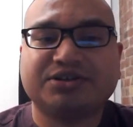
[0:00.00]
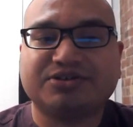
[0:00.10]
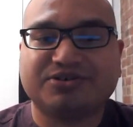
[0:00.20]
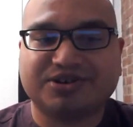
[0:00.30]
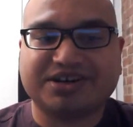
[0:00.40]

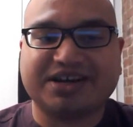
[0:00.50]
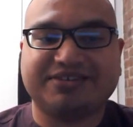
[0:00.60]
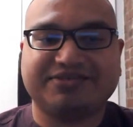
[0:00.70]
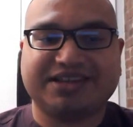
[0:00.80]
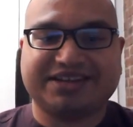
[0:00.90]
or kind
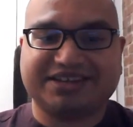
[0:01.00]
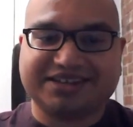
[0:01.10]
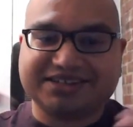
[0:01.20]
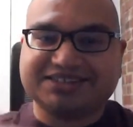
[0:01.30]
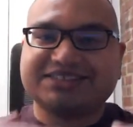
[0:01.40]
of like
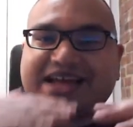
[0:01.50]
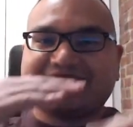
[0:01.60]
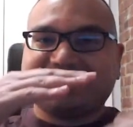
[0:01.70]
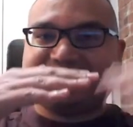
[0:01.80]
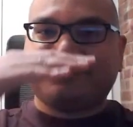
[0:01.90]
a
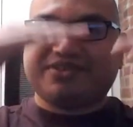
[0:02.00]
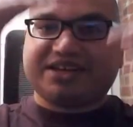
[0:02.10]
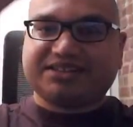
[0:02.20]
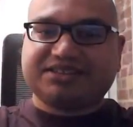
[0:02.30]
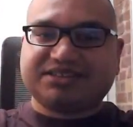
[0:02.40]
stacking
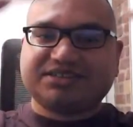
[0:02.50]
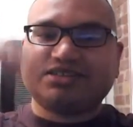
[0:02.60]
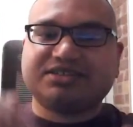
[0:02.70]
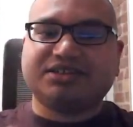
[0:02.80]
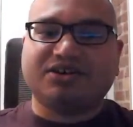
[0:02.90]
effect
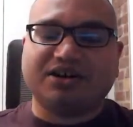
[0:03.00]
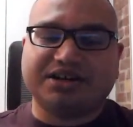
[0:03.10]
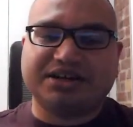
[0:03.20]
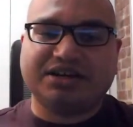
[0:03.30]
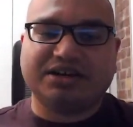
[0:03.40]

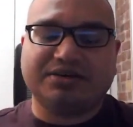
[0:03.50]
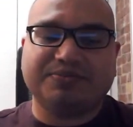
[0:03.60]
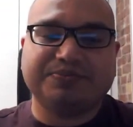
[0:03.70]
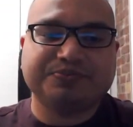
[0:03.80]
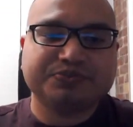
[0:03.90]
on,
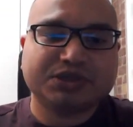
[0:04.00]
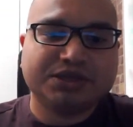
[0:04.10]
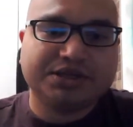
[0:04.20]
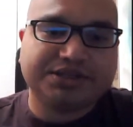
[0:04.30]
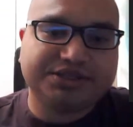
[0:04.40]

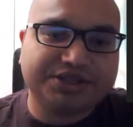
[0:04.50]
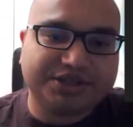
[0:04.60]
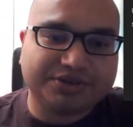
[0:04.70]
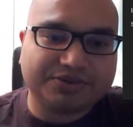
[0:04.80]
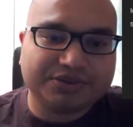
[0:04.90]
you
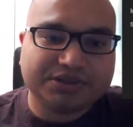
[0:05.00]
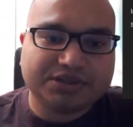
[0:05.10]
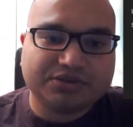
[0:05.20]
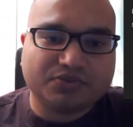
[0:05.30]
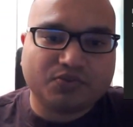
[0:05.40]
know,
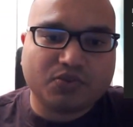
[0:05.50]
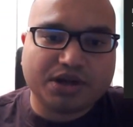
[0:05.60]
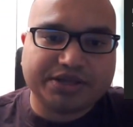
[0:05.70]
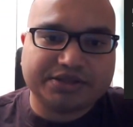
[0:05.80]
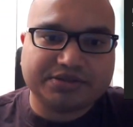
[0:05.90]

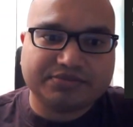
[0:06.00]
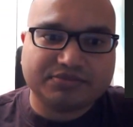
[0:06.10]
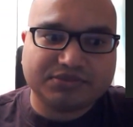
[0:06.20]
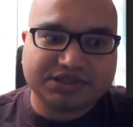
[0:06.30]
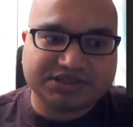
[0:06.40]
what
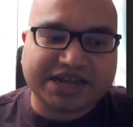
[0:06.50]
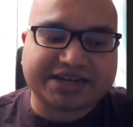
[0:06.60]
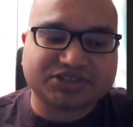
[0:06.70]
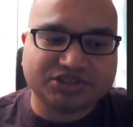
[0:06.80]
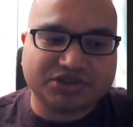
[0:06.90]
is
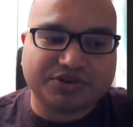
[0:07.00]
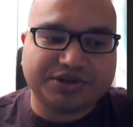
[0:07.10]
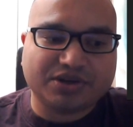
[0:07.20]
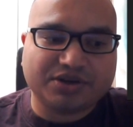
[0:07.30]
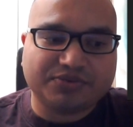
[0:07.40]
actually going
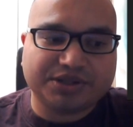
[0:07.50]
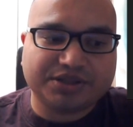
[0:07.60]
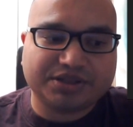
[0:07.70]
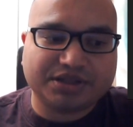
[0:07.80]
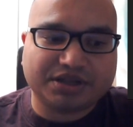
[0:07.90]
on with,
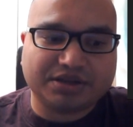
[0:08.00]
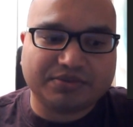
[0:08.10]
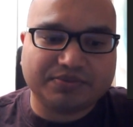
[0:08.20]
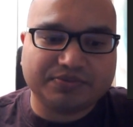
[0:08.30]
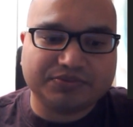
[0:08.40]

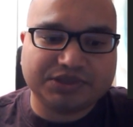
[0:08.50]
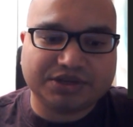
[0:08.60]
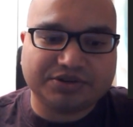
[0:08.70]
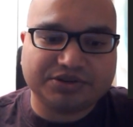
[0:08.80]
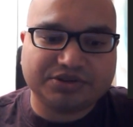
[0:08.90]

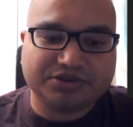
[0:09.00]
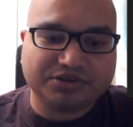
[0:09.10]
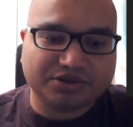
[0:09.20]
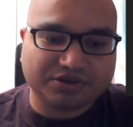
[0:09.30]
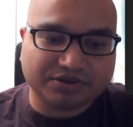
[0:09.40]

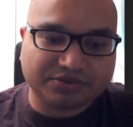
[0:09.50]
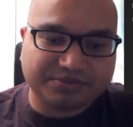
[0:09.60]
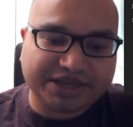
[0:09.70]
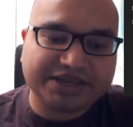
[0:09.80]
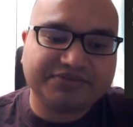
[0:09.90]
your
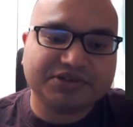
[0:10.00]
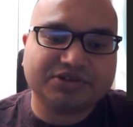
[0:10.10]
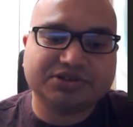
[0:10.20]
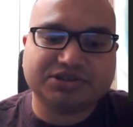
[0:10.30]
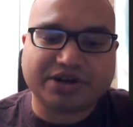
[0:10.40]

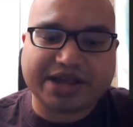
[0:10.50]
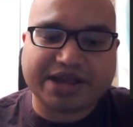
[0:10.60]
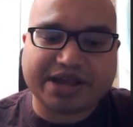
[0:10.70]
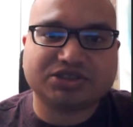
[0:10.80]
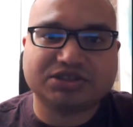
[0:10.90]
behaviors, your
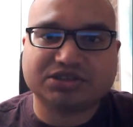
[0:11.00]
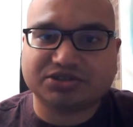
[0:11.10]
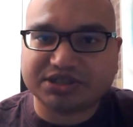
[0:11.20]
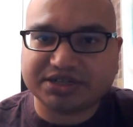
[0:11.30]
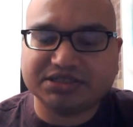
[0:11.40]
actions, your
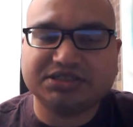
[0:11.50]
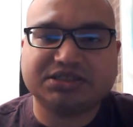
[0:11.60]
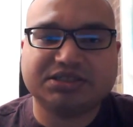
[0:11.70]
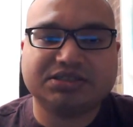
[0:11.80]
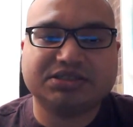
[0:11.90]

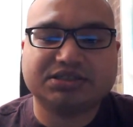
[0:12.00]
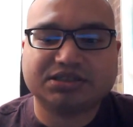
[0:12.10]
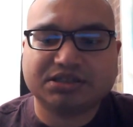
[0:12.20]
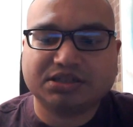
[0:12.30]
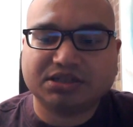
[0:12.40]
tendencies.
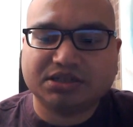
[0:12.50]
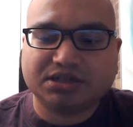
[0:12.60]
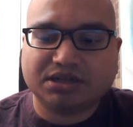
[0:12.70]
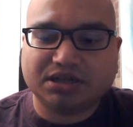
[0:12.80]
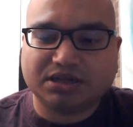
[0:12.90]

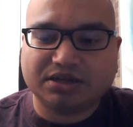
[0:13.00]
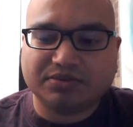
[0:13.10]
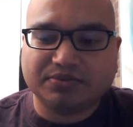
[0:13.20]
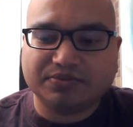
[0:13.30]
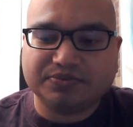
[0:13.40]
Um,